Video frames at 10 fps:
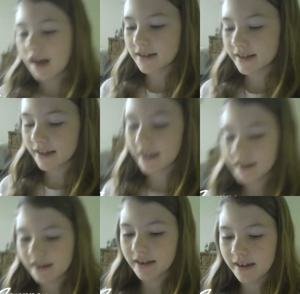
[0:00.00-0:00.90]
I did
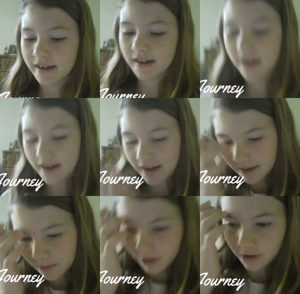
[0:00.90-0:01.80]
a
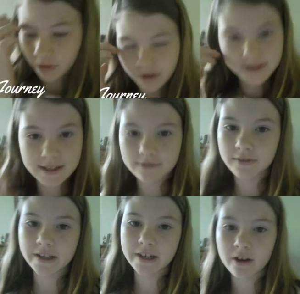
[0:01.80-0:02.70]
morning routine
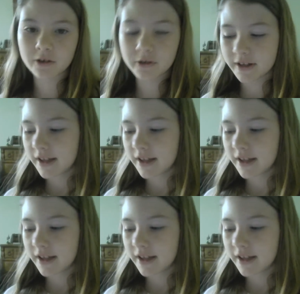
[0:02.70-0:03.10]
video